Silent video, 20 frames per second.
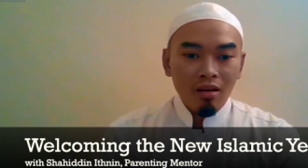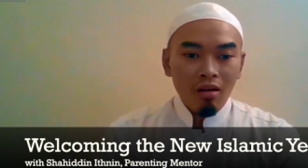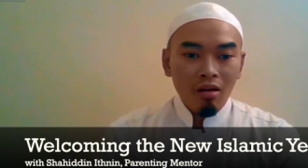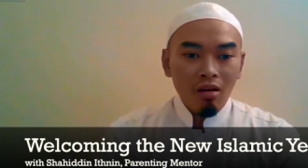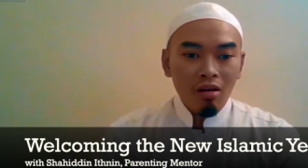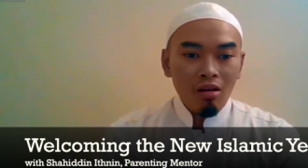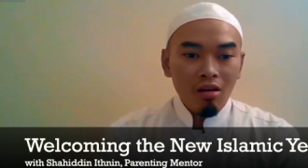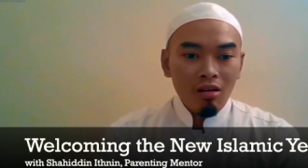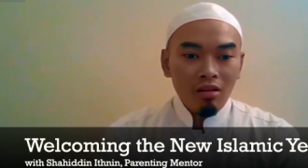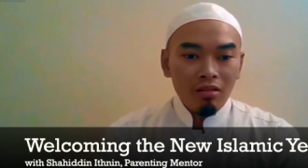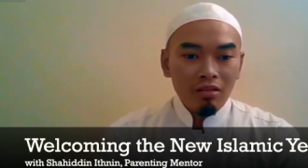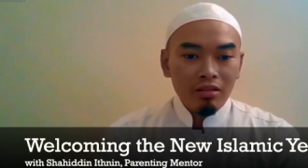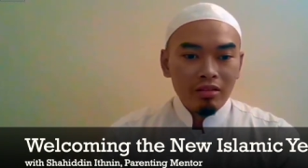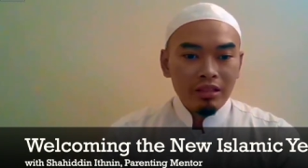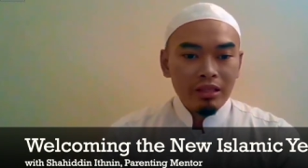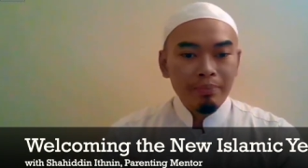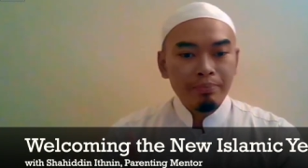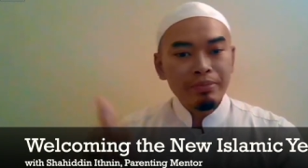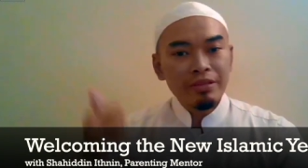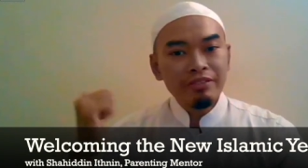or
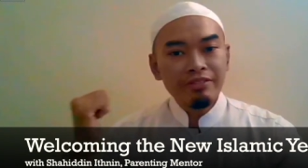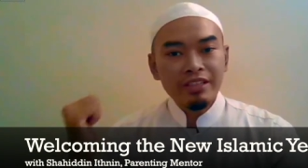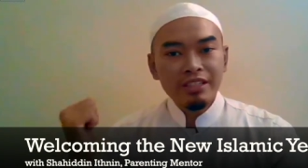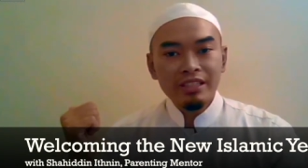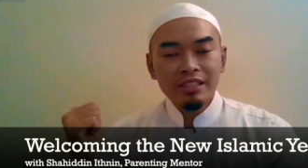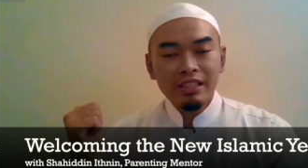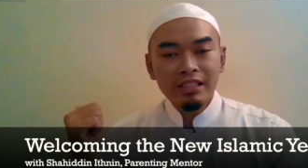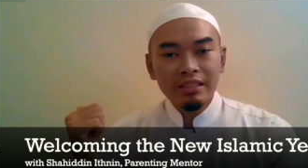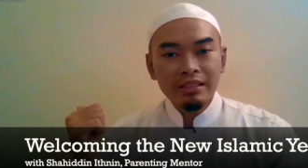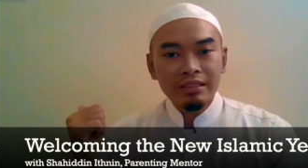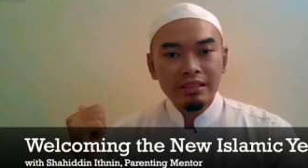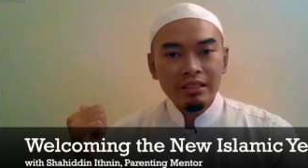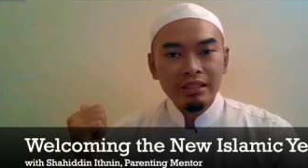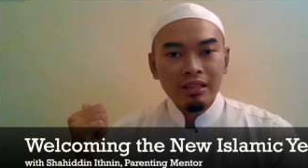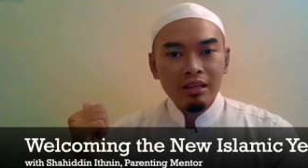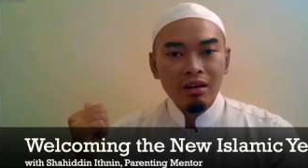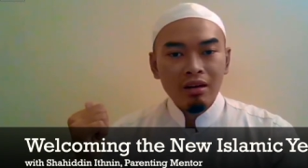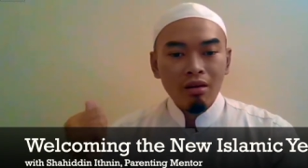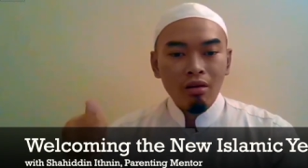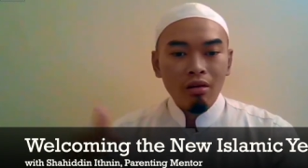the previous year,
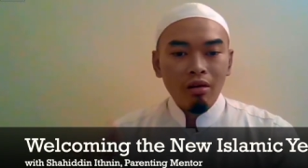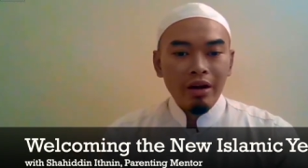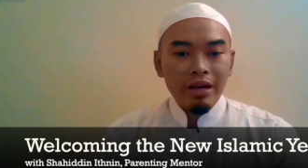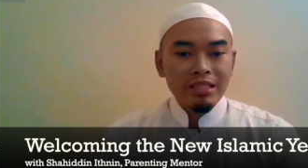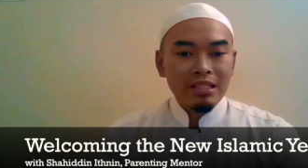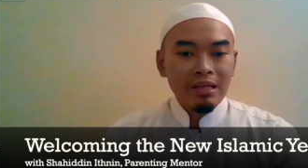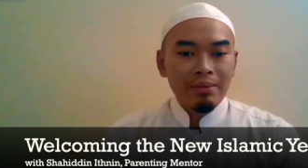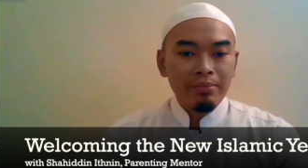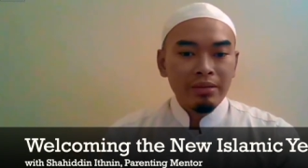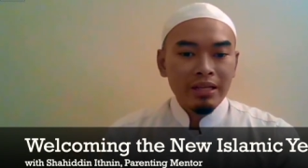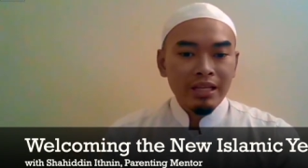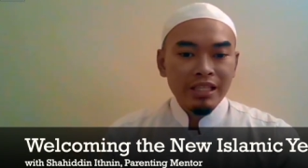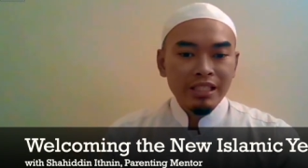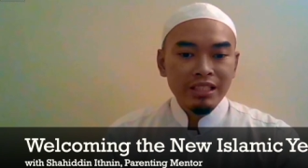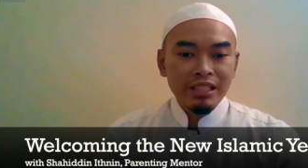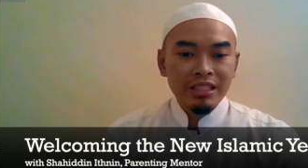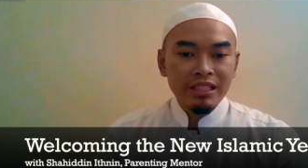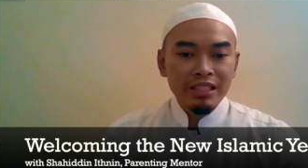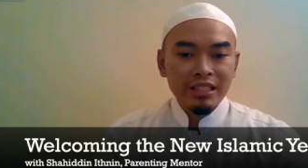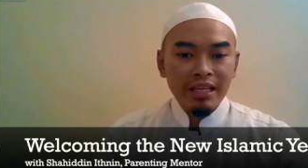or as some
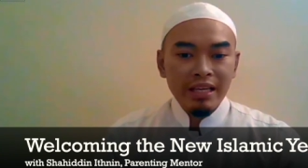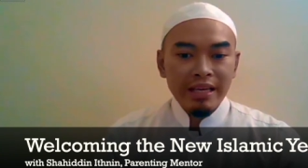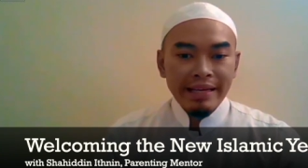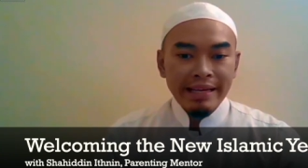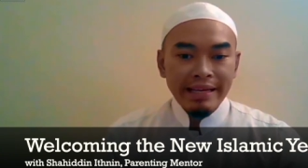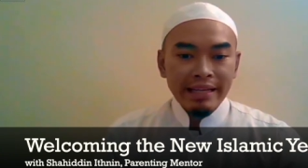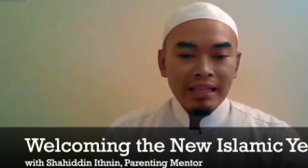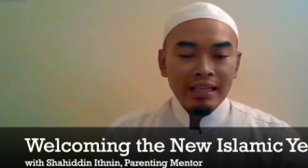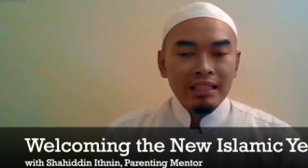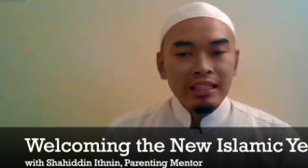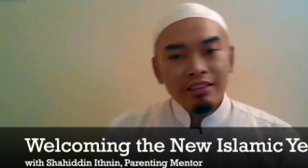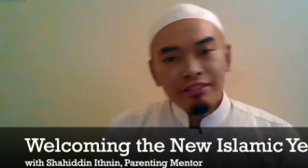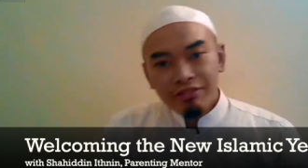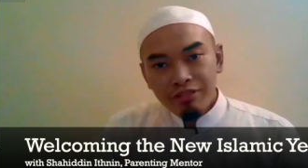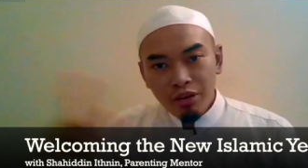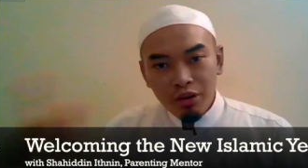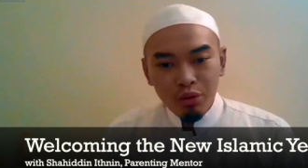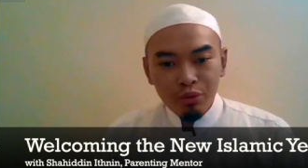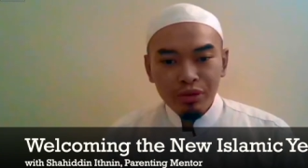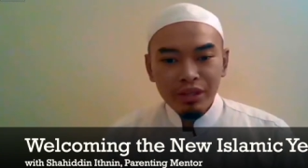narrations say, the
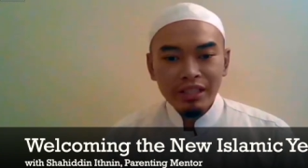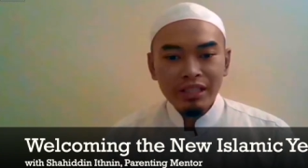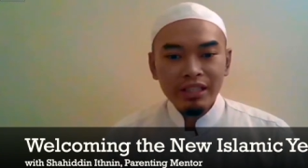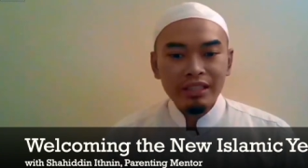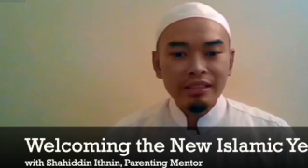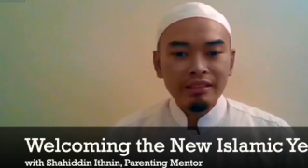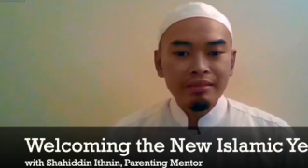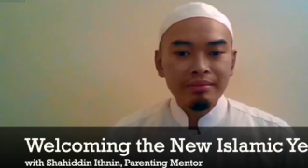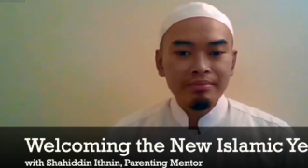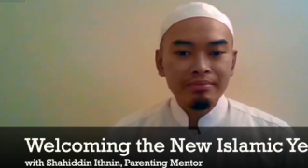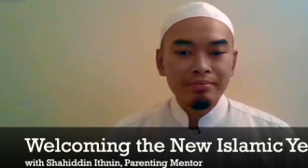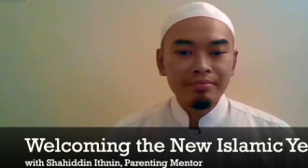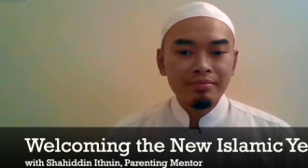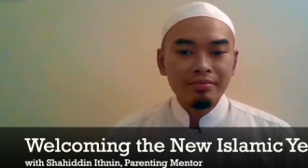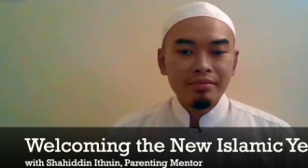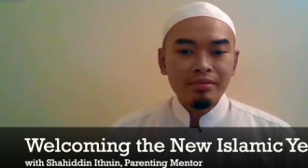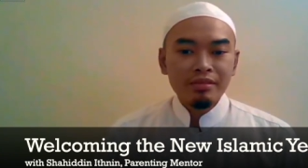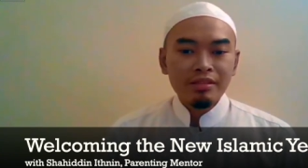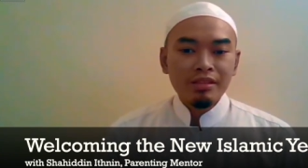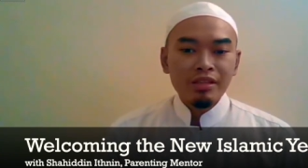following year.
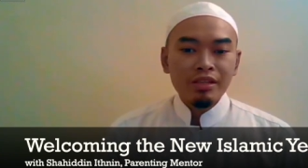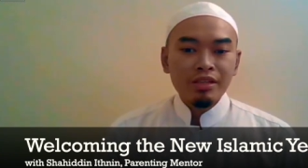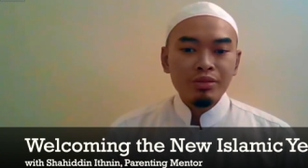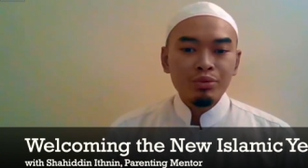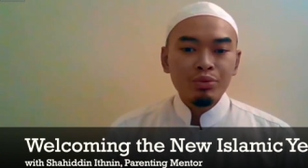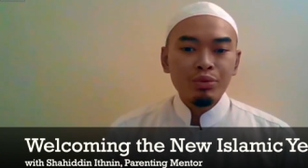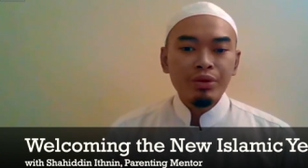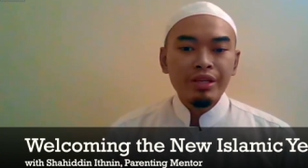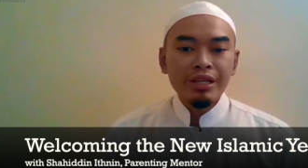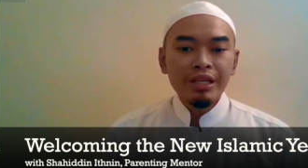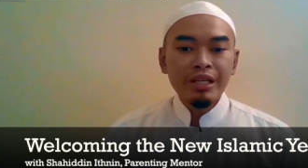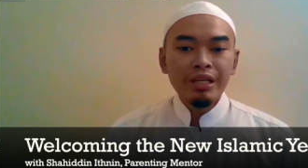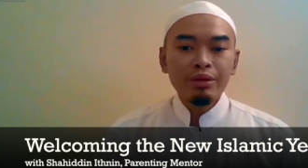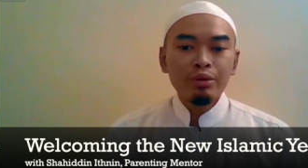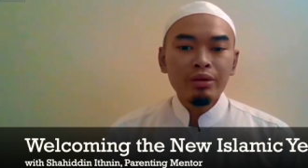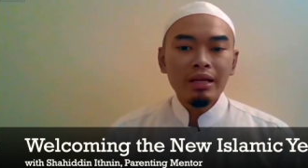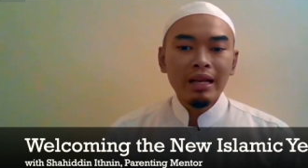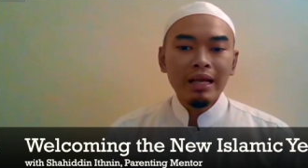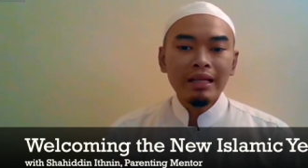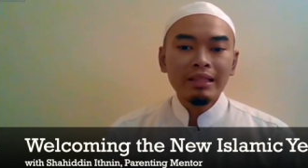So he
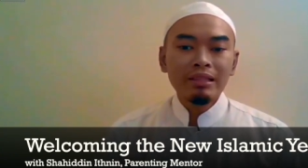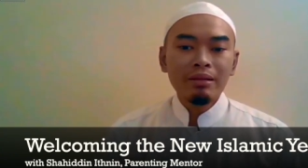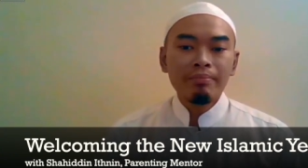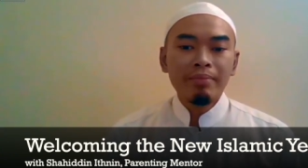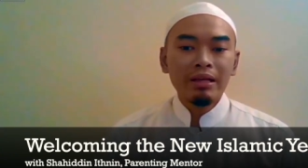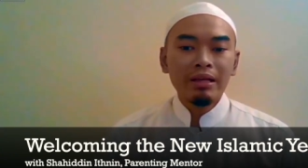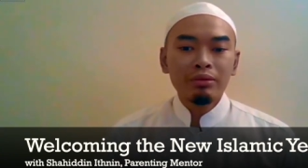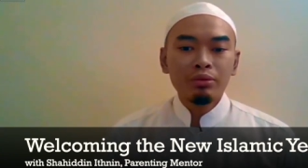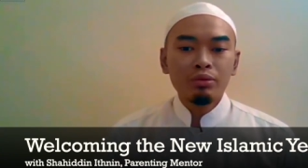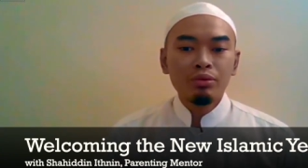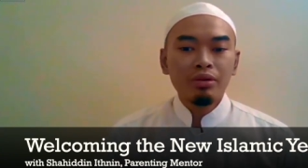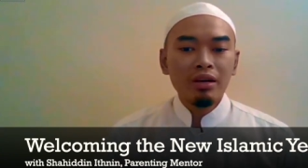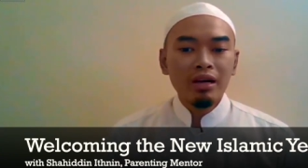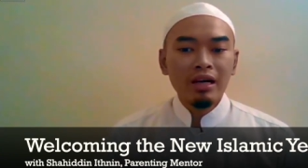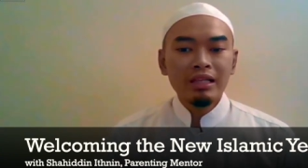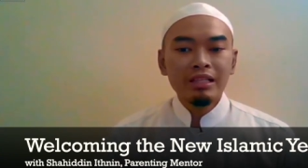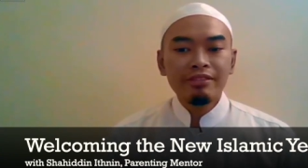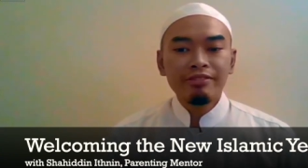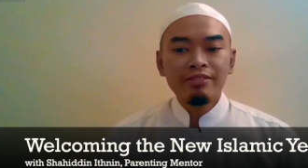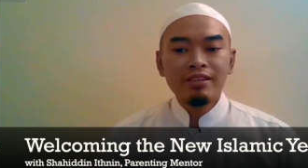wrote a letter back to
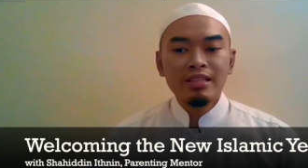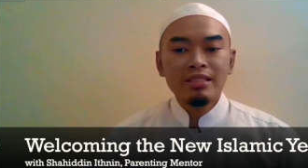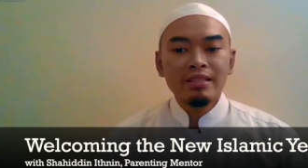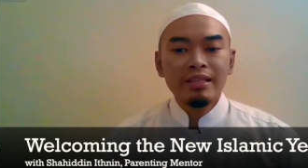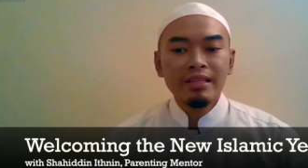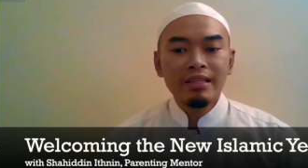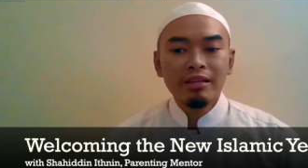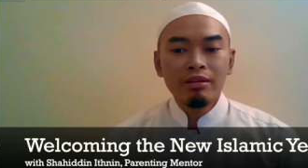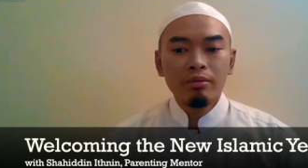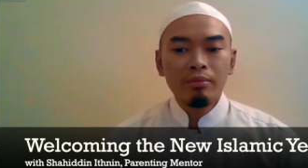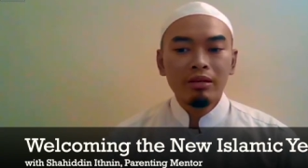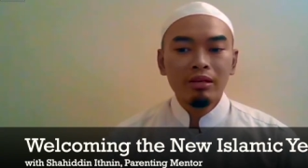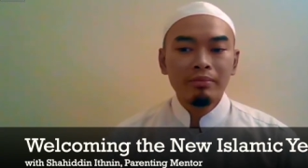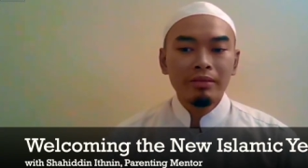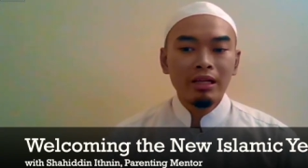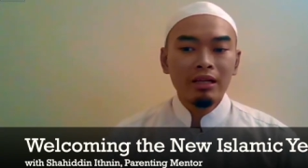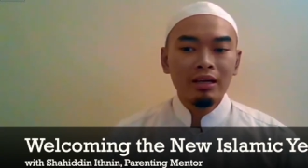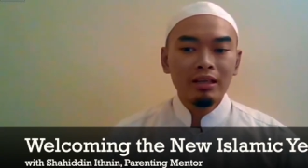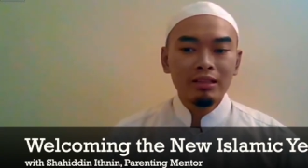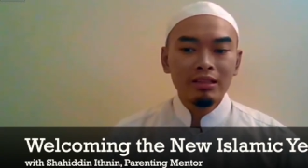Khalifa Sayyidina Umar
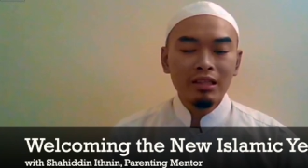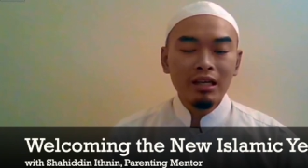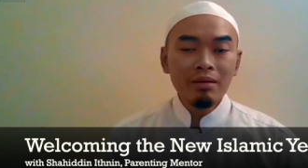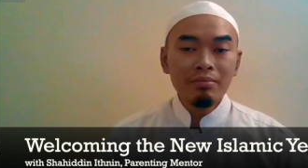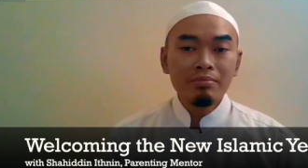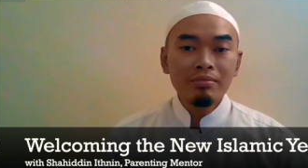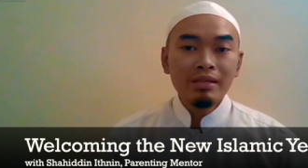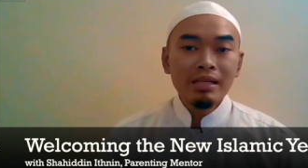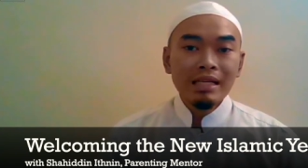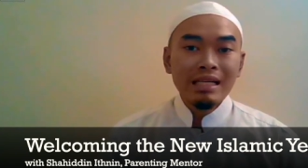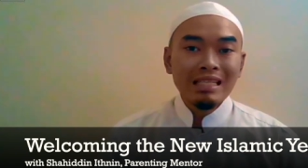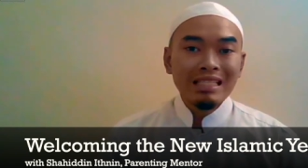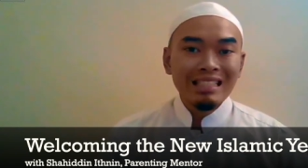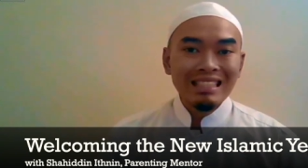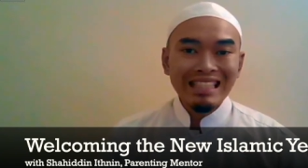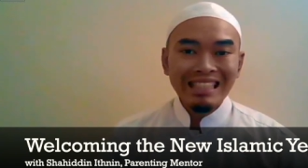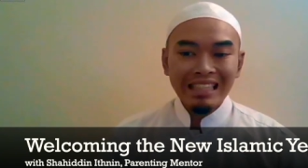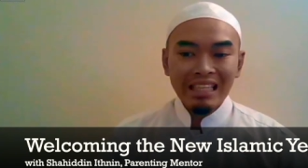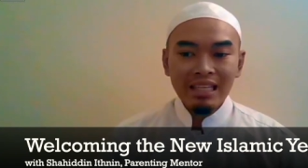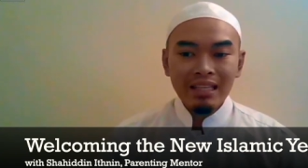bin al-Khattab
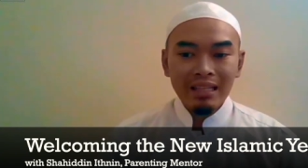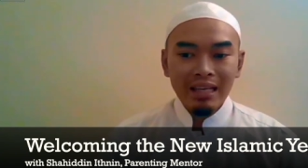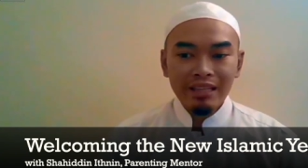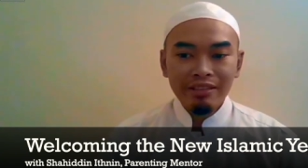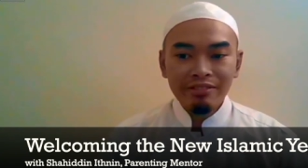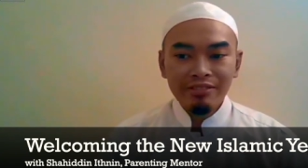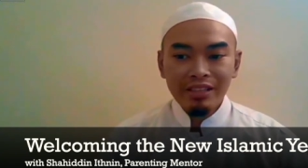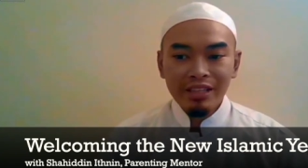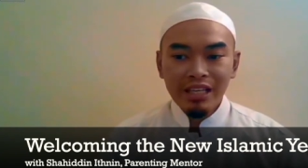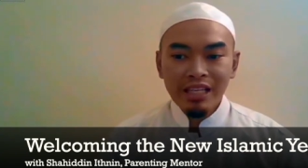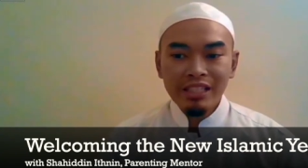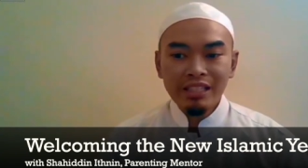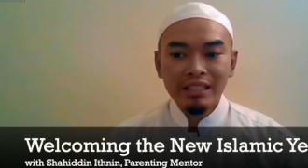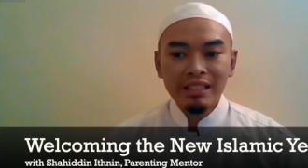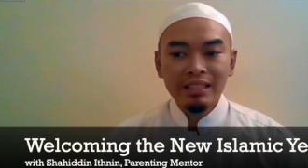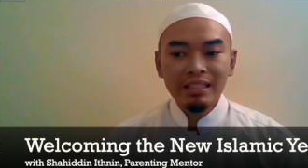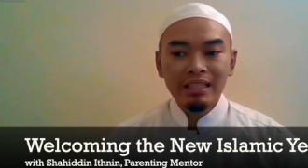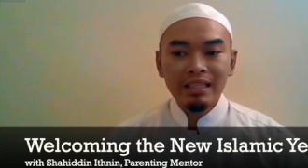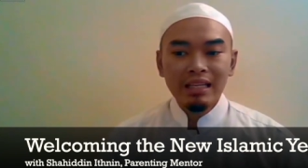seeking clarification.